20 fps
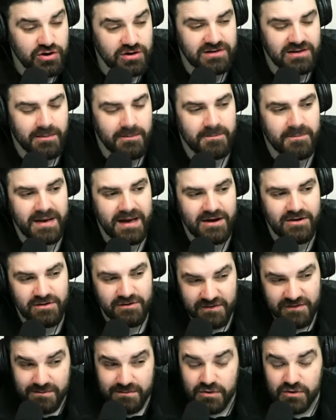done better
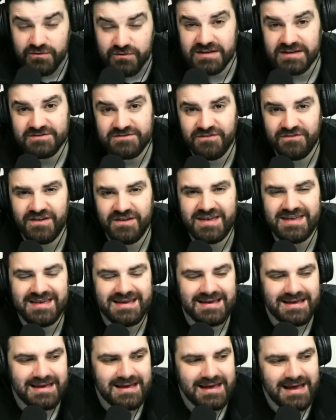if he moved his feet
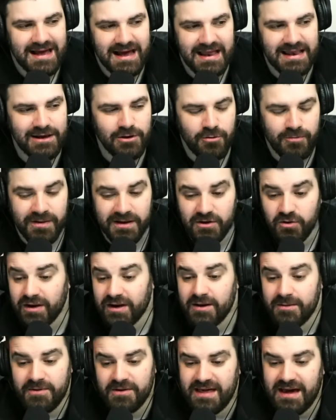a little bit
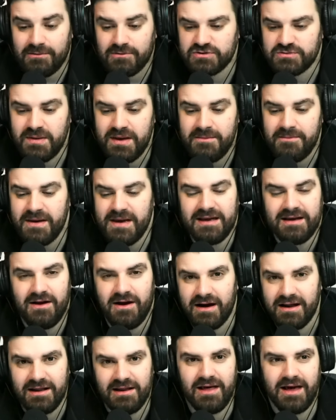quicker. But that was me being
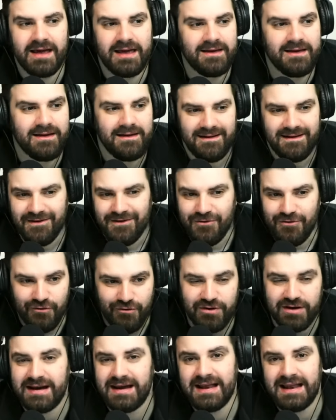kind of like
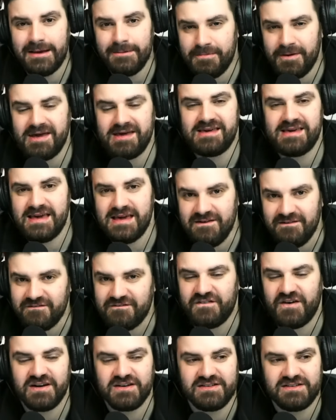really picky and
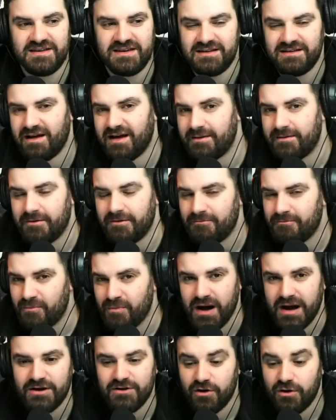fussy and like
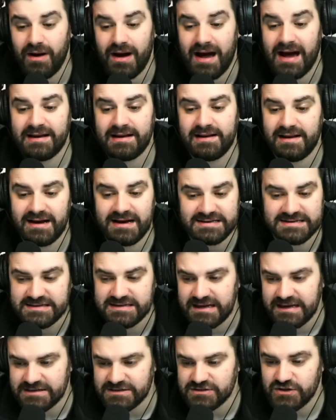micro
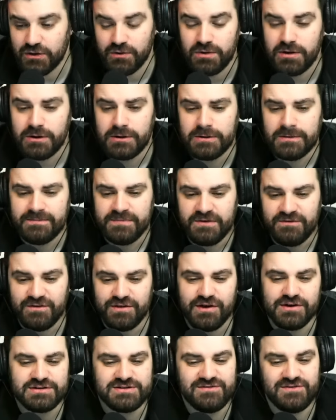analyzing it. So for
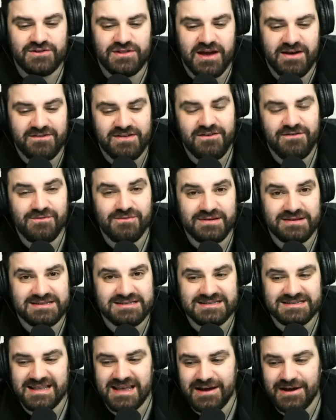those of you that have given me
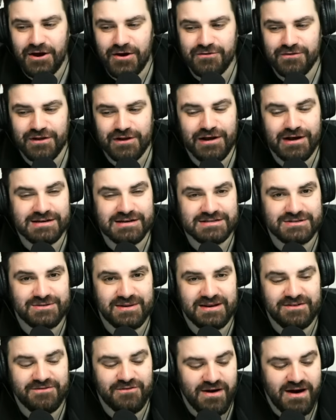stick over the last
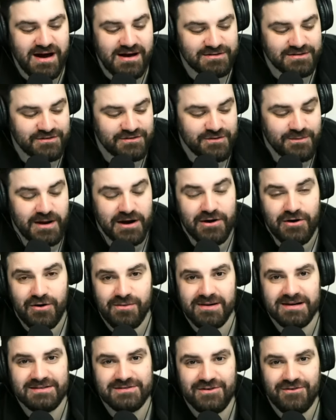24 hours for my
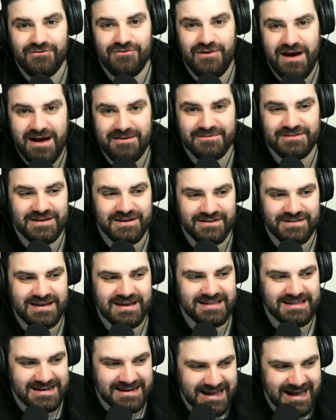comments on Ramsdale the
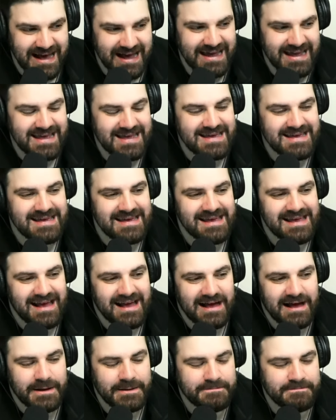other night,
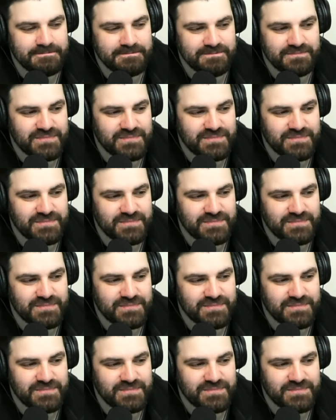I'm